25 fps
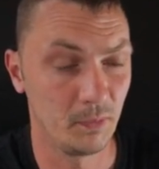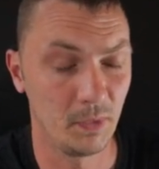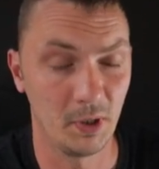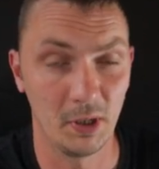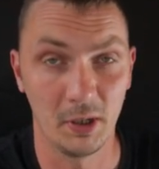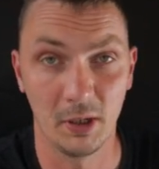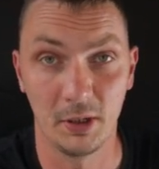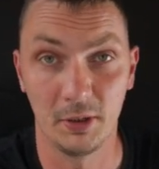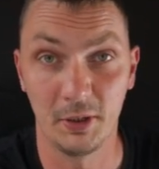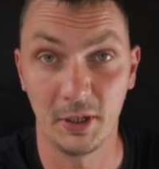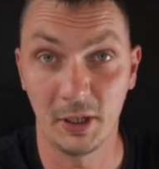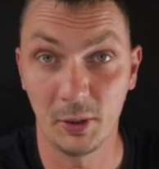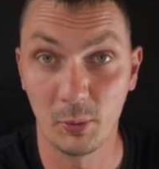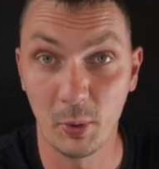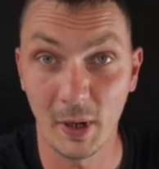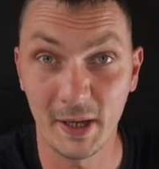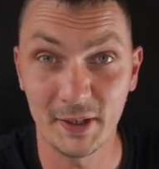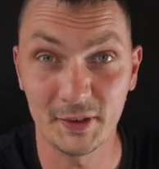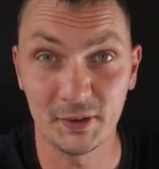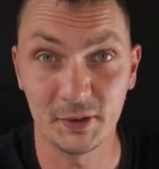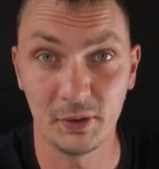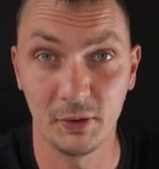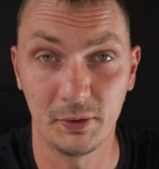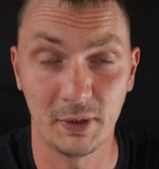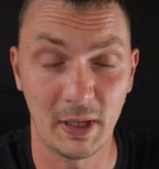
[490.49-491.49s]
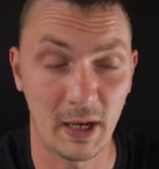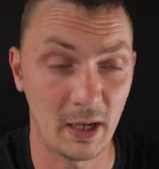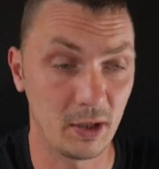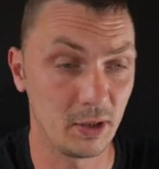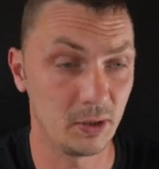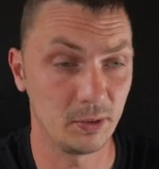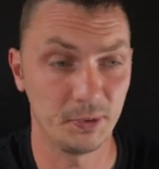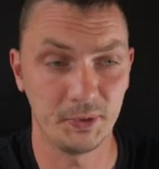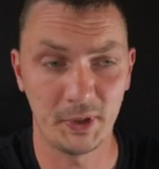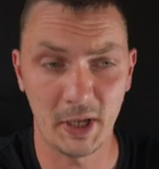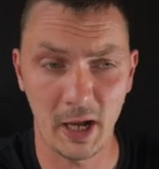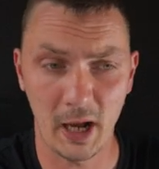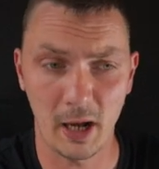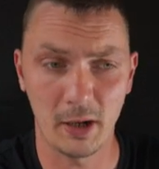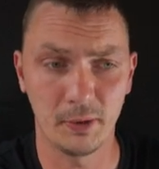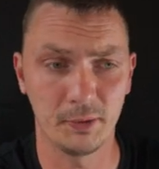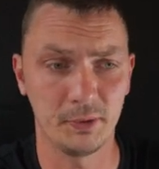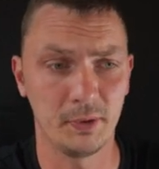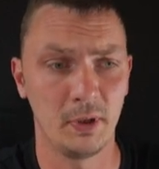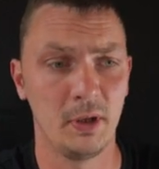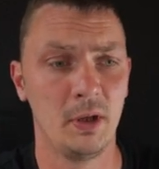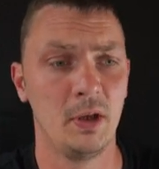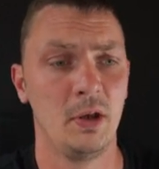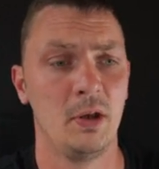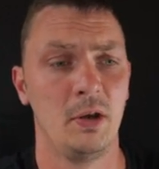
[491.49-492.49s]
uh, request, to narrow
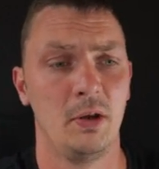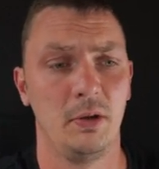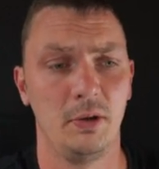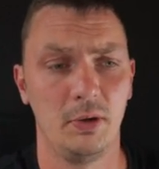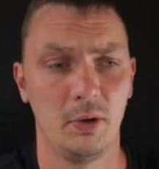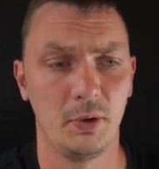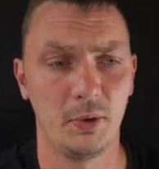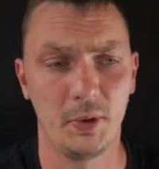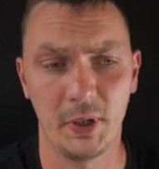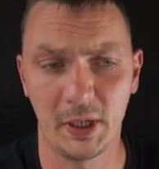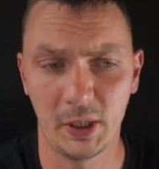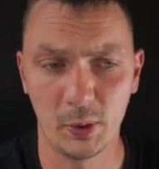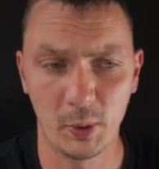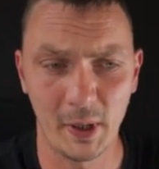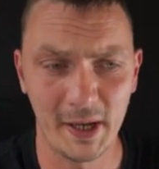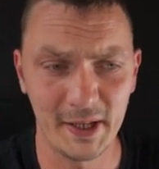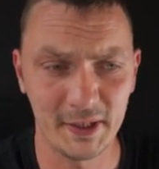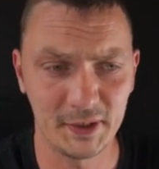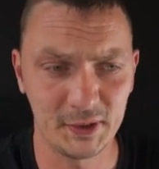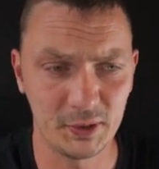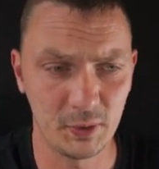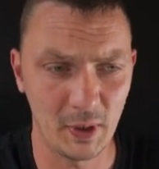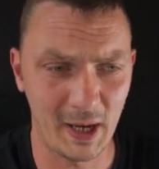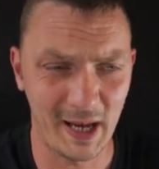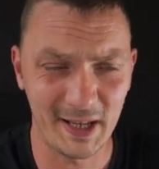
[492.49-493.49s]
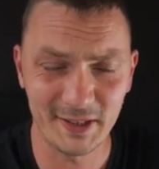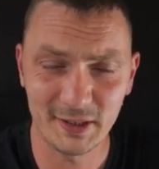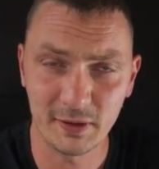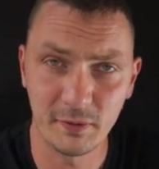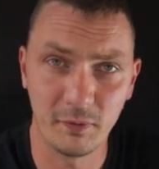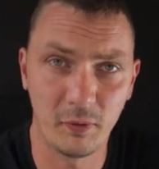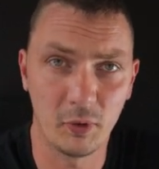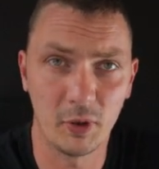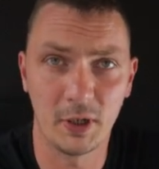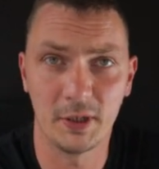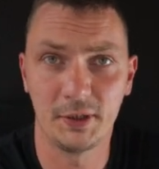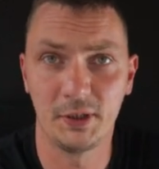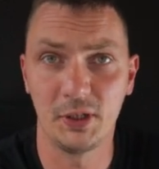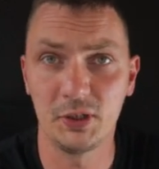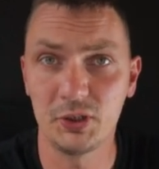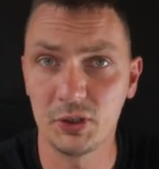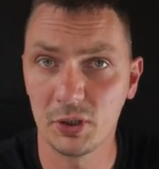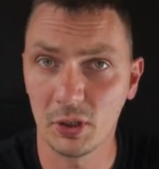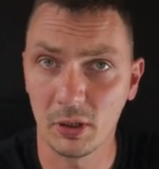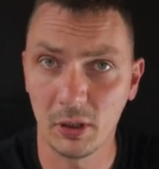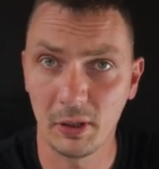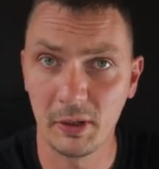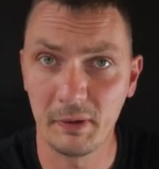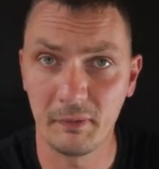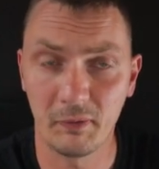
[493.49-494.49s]
down your request, to ask for
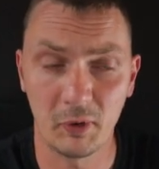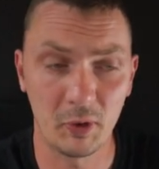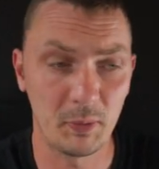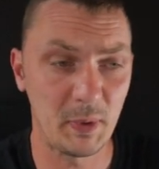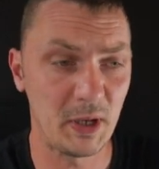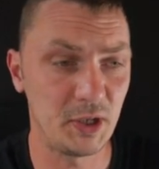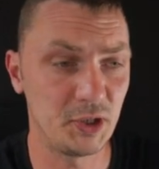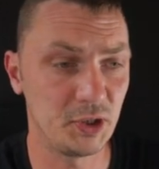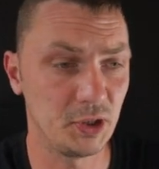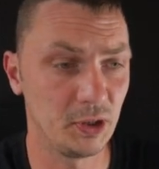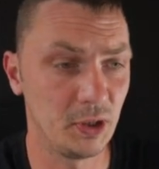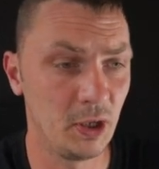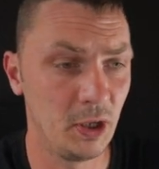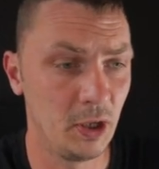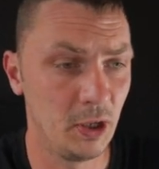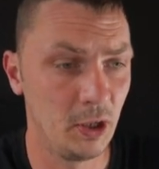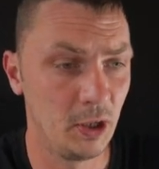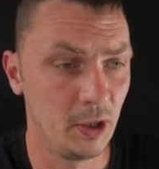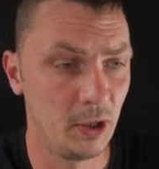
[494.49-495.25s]
additional information.